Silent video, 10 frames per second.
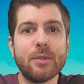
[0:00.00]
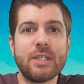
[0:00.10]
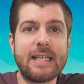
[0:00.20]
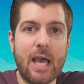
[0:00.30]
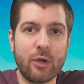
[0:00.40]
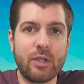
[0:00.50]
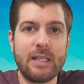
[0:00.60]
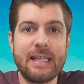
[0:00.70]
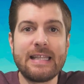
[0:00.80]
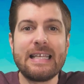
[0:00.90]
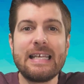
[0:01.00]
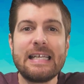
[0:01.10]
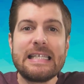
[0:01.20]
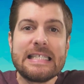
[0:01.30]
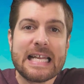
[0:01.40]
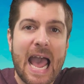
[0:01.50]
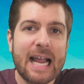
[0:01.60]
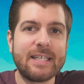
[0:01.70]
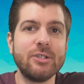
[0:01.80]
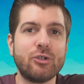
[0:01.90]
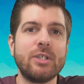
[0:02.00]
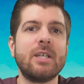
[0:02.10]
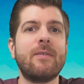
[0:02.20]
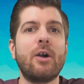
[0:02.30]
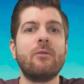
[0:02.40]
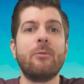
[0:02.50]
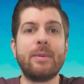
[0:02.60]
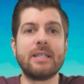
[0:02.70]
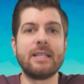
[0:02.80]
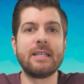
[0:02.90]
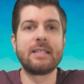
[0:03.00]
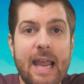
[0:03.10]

to calculate the exact intrinsic value of a business,